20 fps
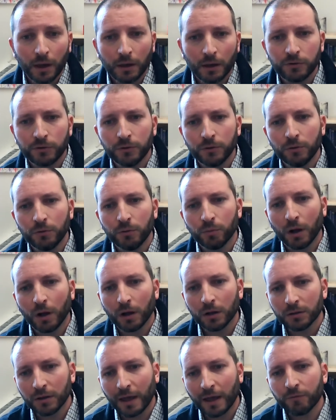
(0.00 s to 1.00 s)
and to
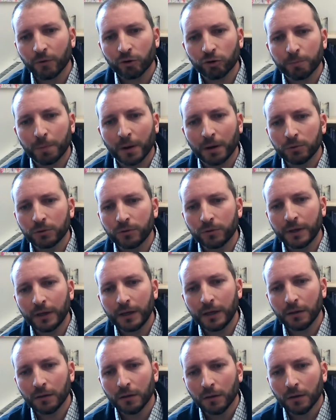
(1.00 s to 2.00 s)
leverage
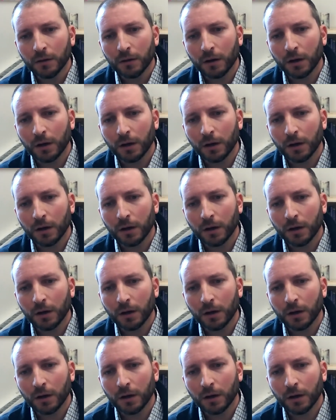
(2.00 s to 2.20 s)
publicly